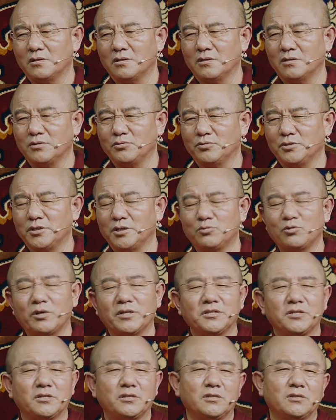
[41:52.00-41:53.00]
Marpa
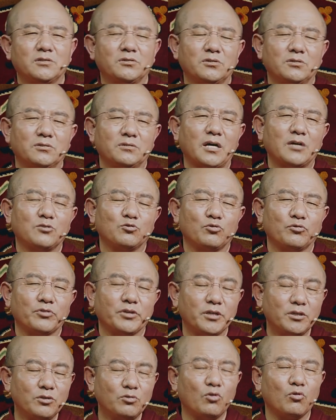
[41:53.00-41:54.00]

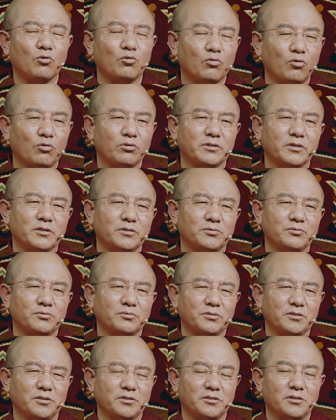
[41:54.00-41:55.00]
Lotsawa's
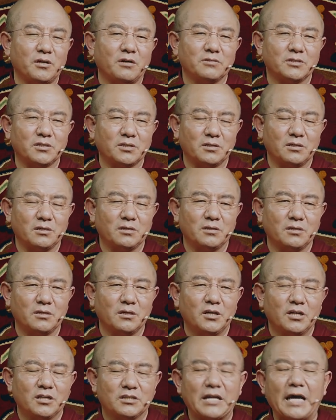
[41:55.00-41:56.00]
teacher,
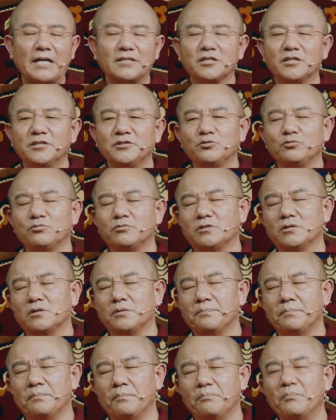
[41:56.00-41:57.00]
his
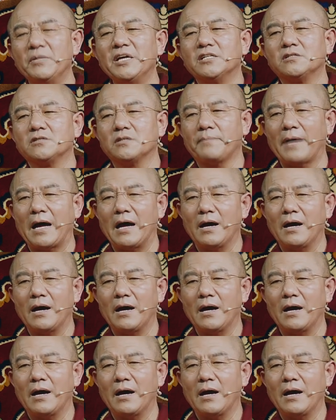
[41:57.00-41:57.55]
name is uh,